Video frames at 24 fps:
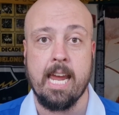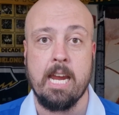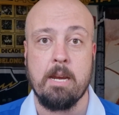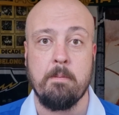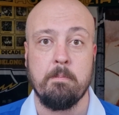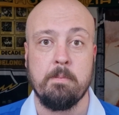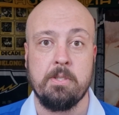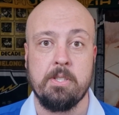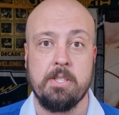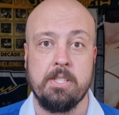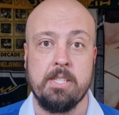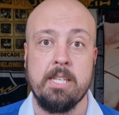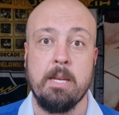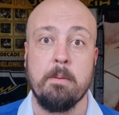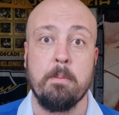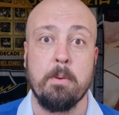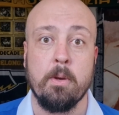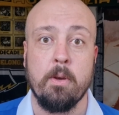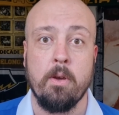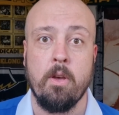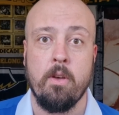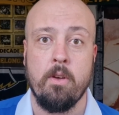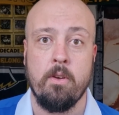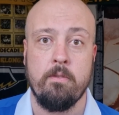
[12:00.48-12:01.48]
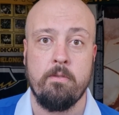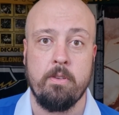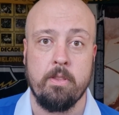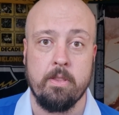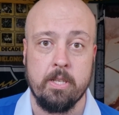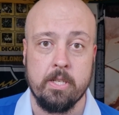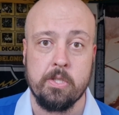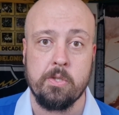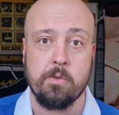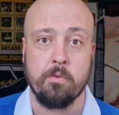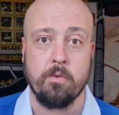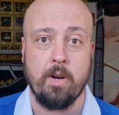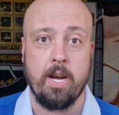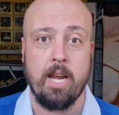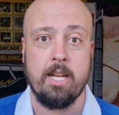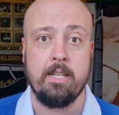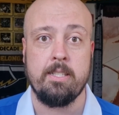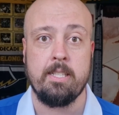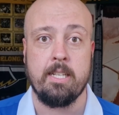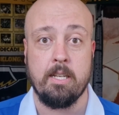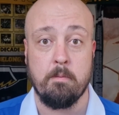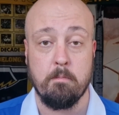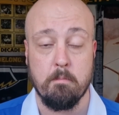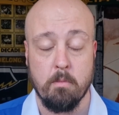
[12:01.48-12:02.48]
game to tip for this
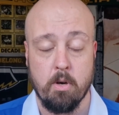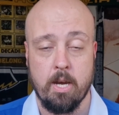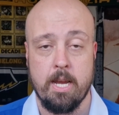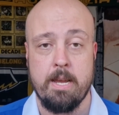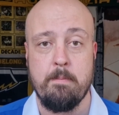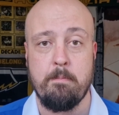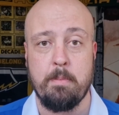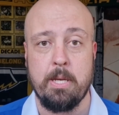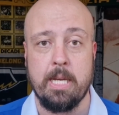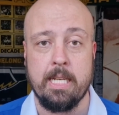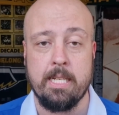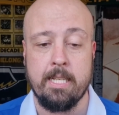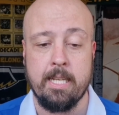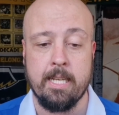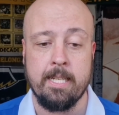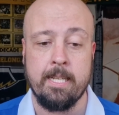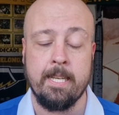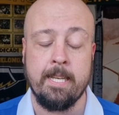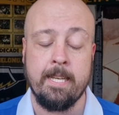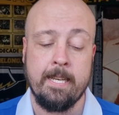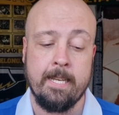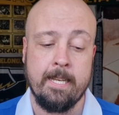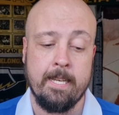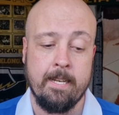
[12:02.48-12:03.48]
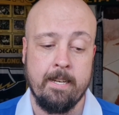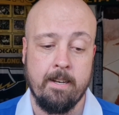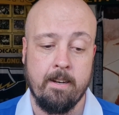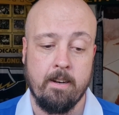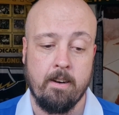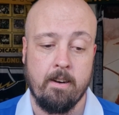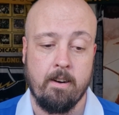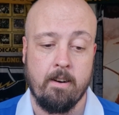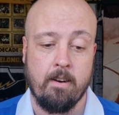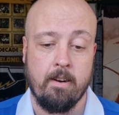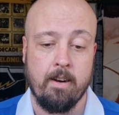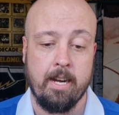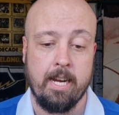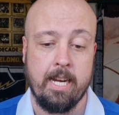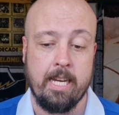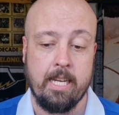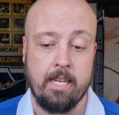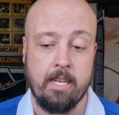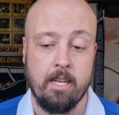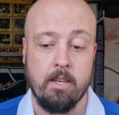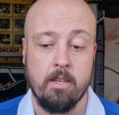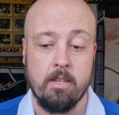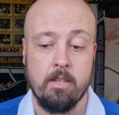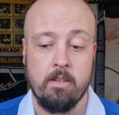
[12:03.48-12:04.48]
round, in my opinion.
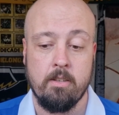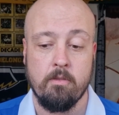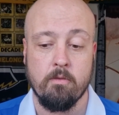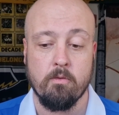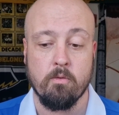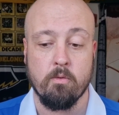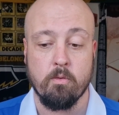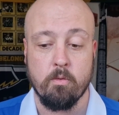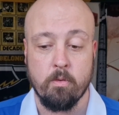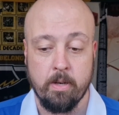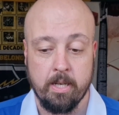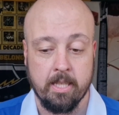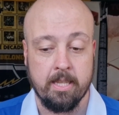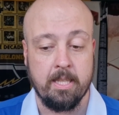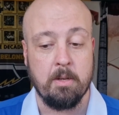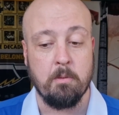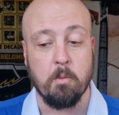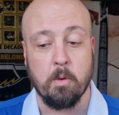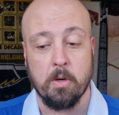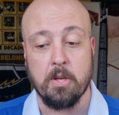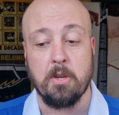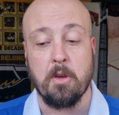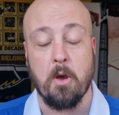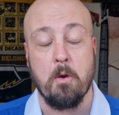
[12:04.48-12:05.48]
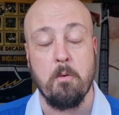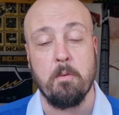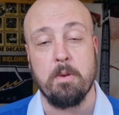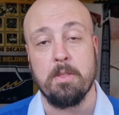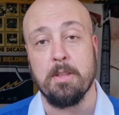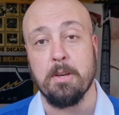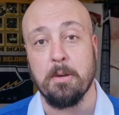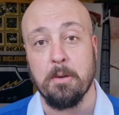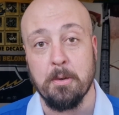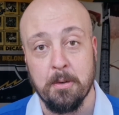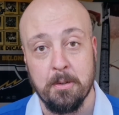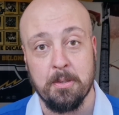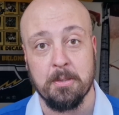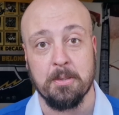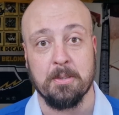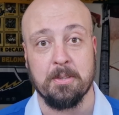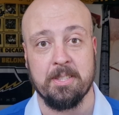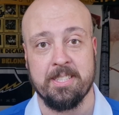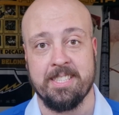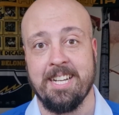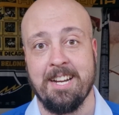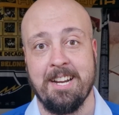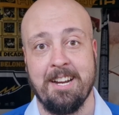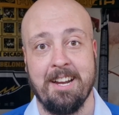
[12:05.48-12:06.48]
I really want to go with the hoodoo.
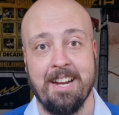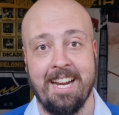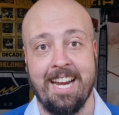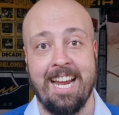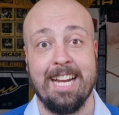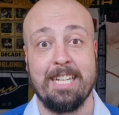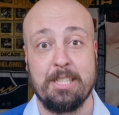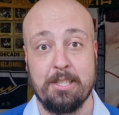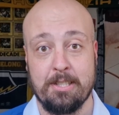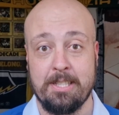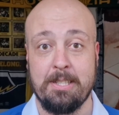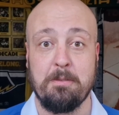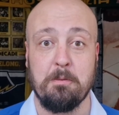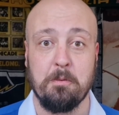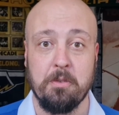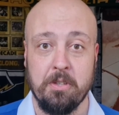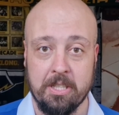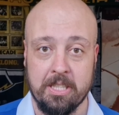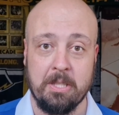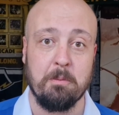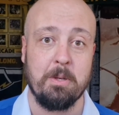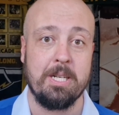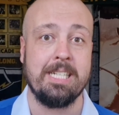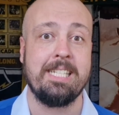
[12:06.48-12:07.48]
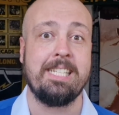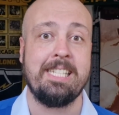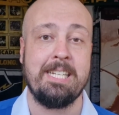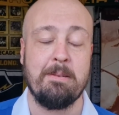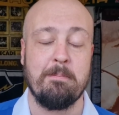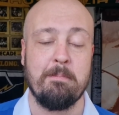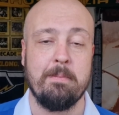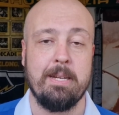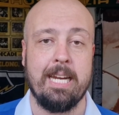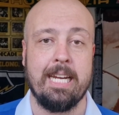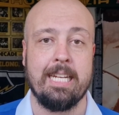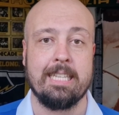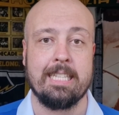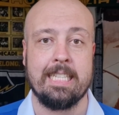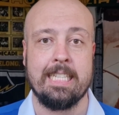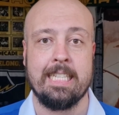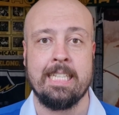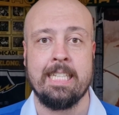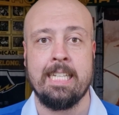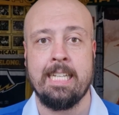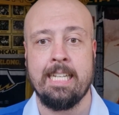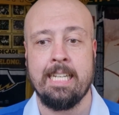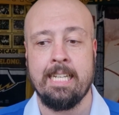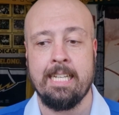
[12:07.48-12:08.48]
I actually really want to tip
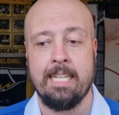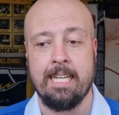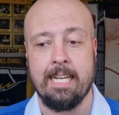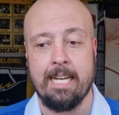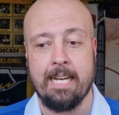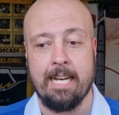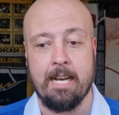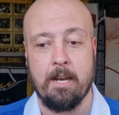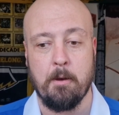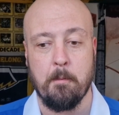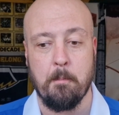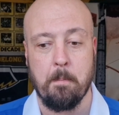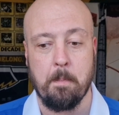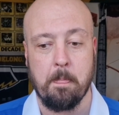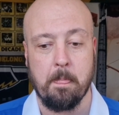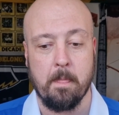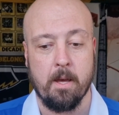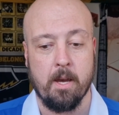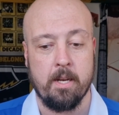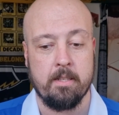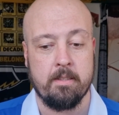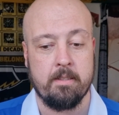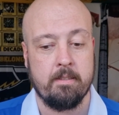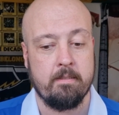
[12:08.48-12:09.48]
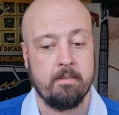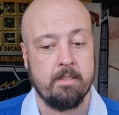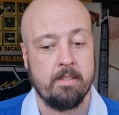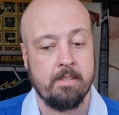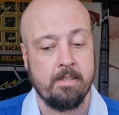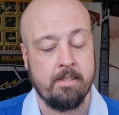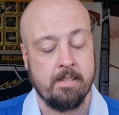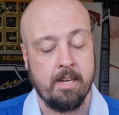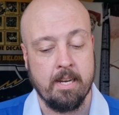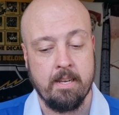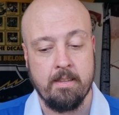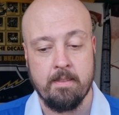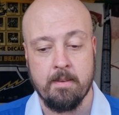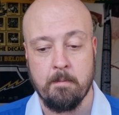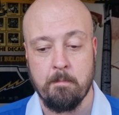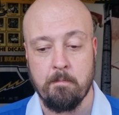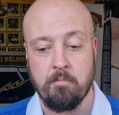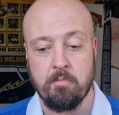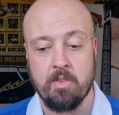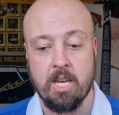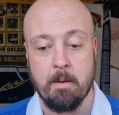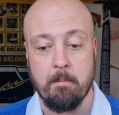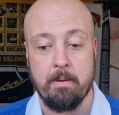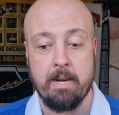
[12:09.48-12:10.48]
Manly. I see
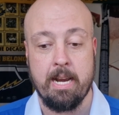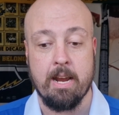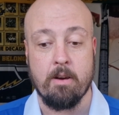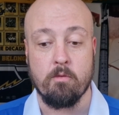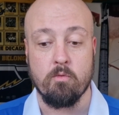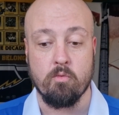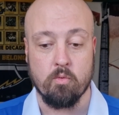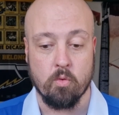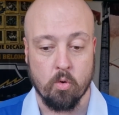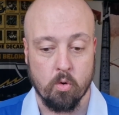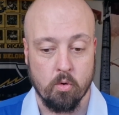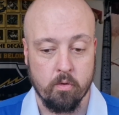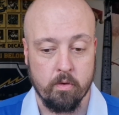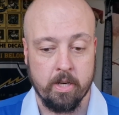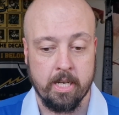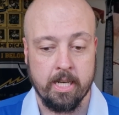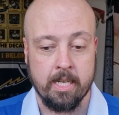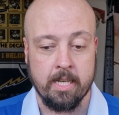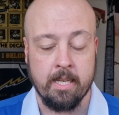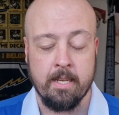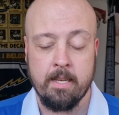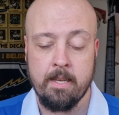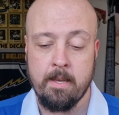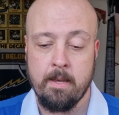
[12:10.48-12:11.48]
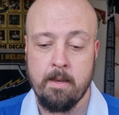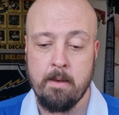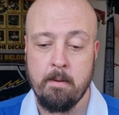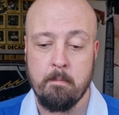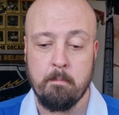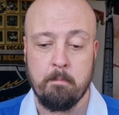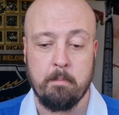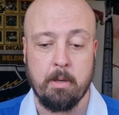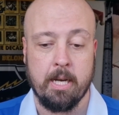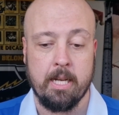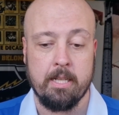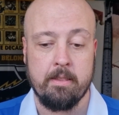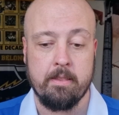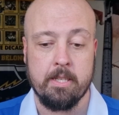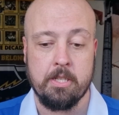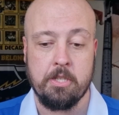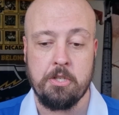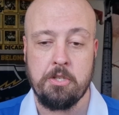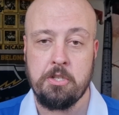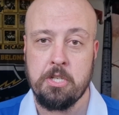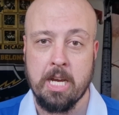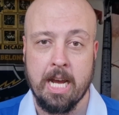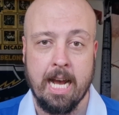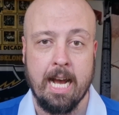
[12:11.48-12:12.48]
them coming out roaring, but the
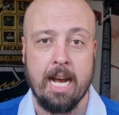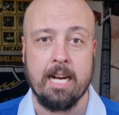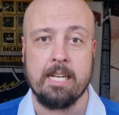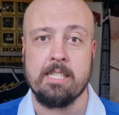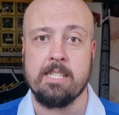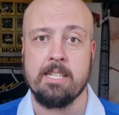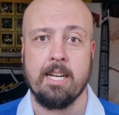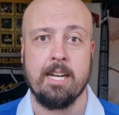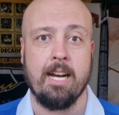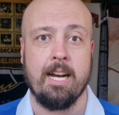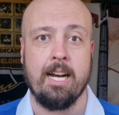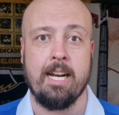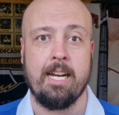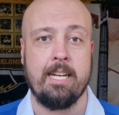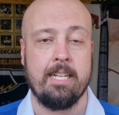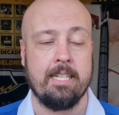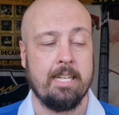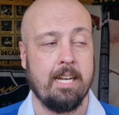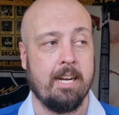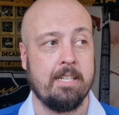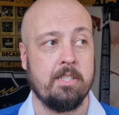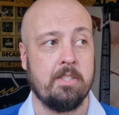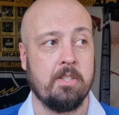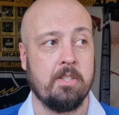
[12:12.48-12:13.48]
Sharks, I